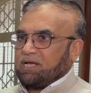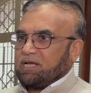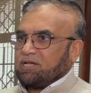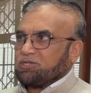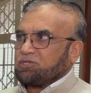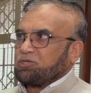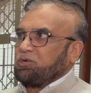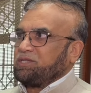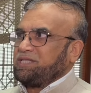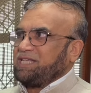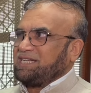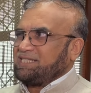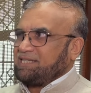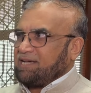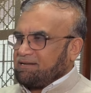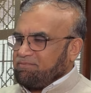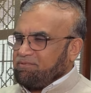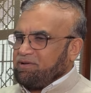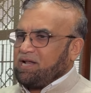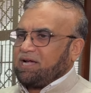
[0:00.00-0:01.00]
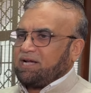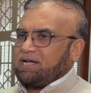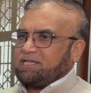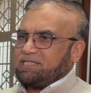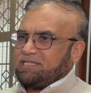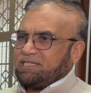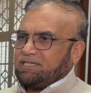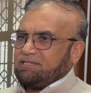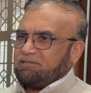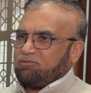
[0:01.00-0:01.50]
So the
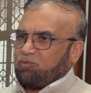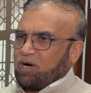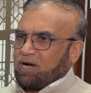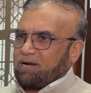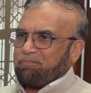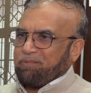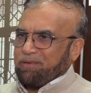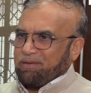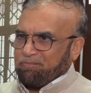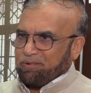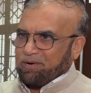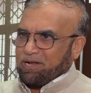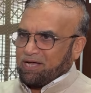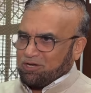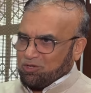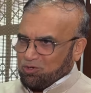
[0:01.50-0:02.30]
terminology what people are